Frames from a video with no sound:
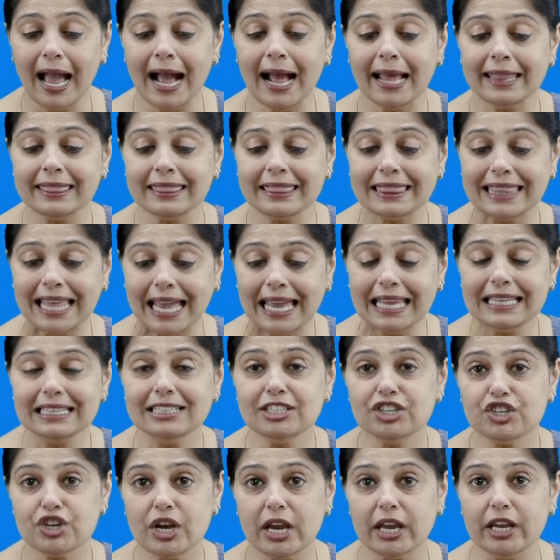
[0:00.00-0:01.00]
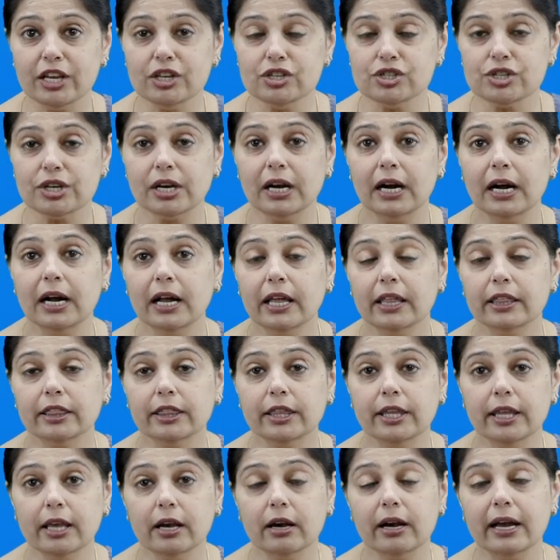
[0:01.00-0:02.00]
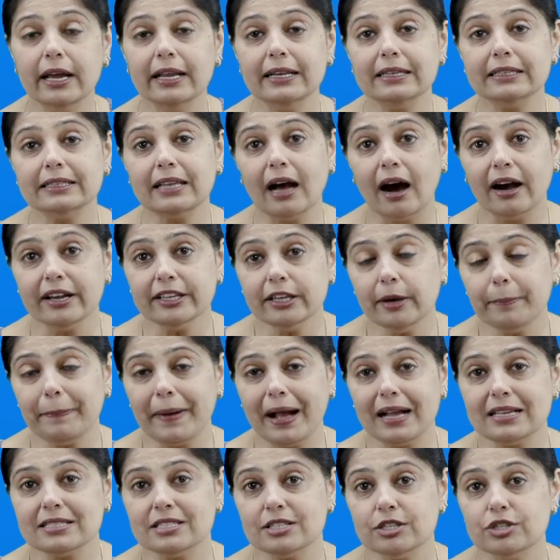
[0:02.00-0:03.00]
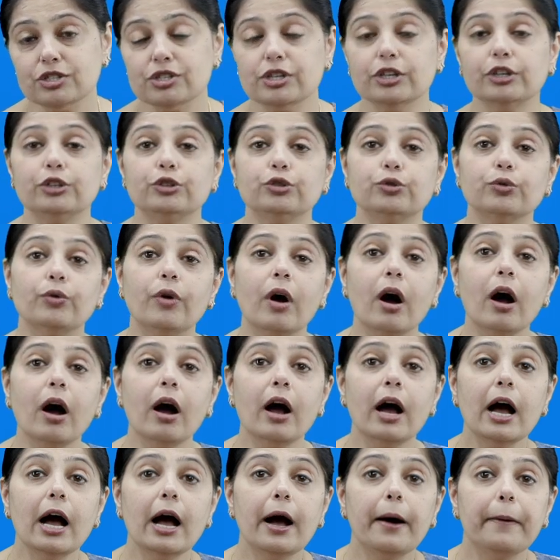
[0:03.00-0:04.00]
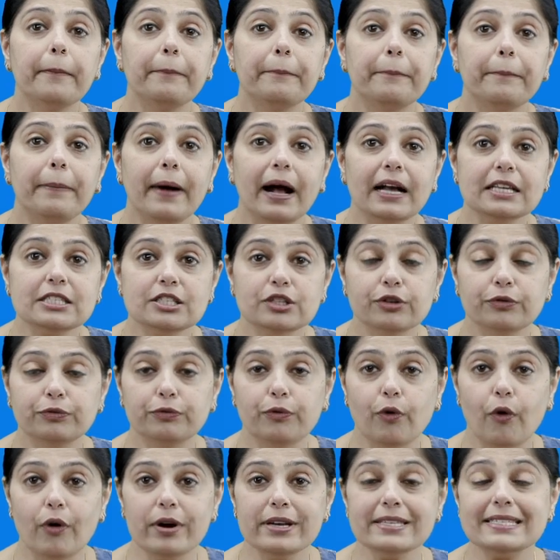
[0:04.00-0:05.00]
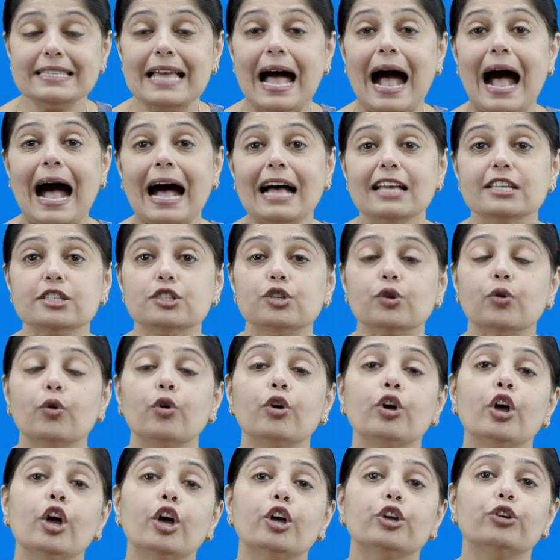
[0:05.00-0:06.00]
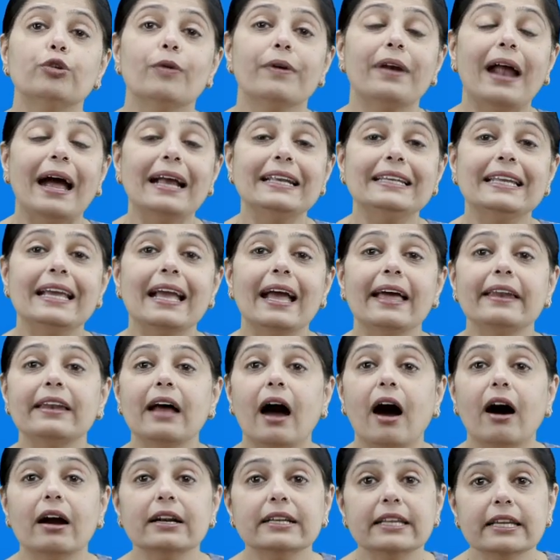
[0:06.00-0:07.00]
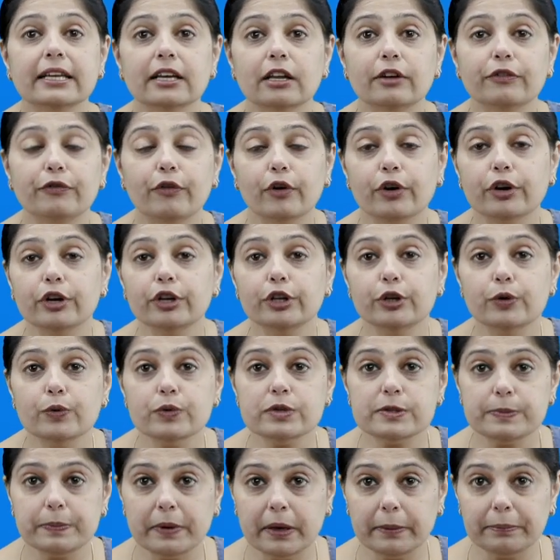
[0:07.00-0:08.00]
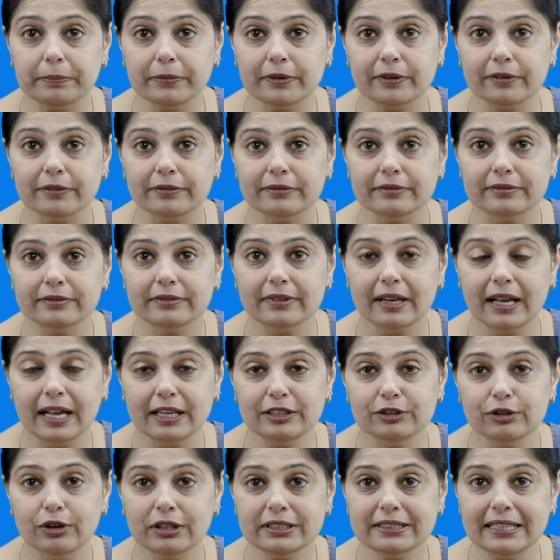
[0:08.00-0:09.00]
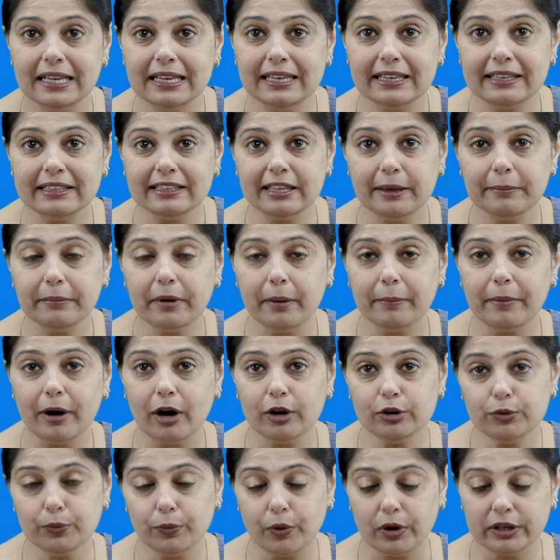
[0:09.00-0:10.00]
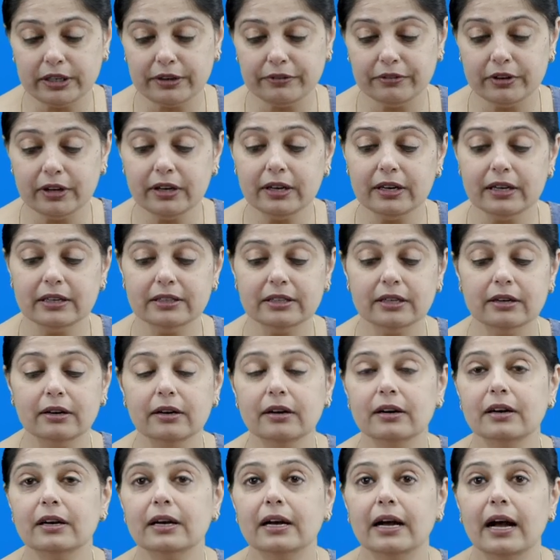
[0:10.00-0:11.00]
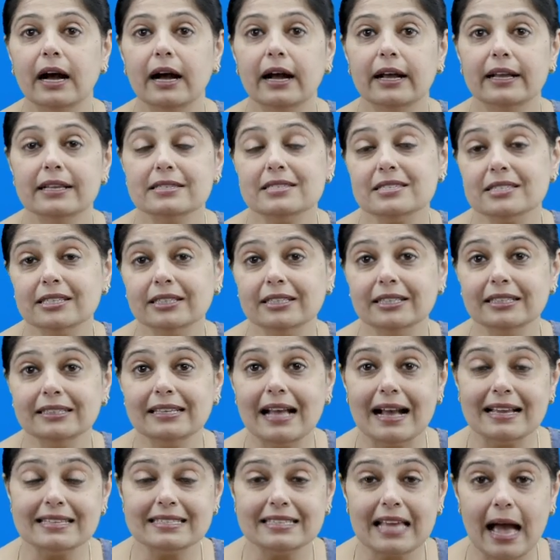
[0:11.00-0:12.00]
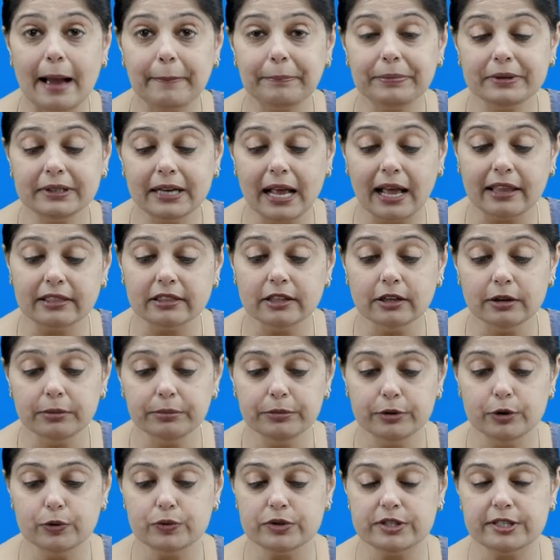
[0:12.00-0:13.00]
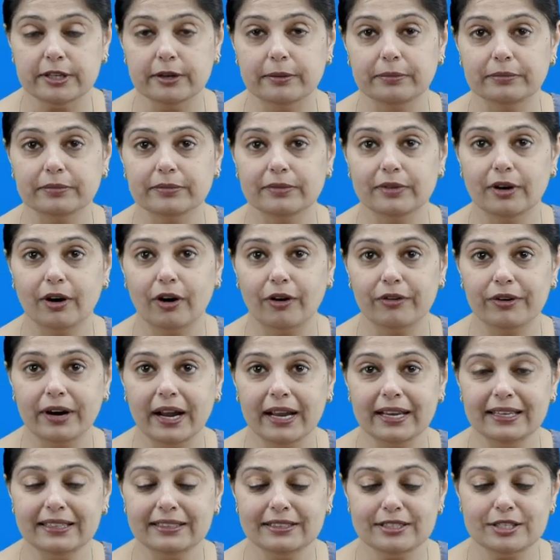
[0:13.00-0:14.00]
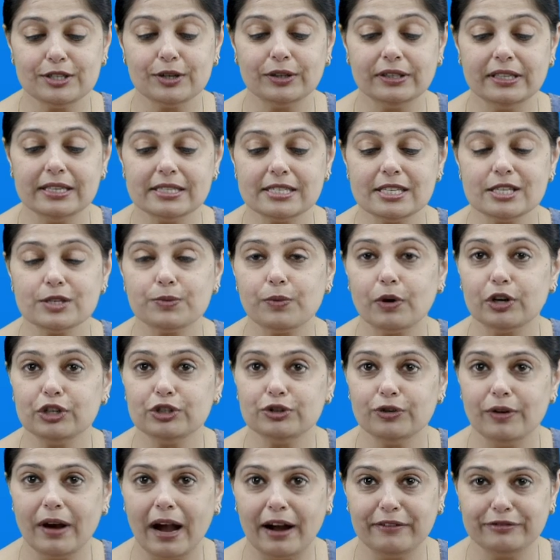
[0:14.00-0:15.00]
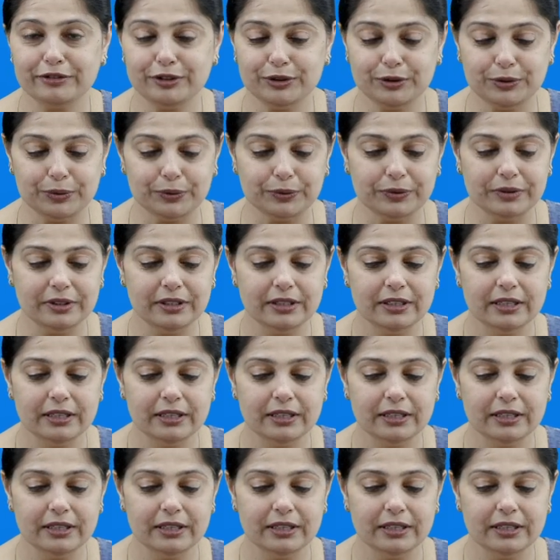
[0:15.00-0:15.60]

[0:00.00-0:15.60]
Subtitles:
and then change the entire passage into a passive voice as though you are writing an article for a newspaper and you are telling them about whatever the incident has happened at the museum. Alright. So this is what you have to do.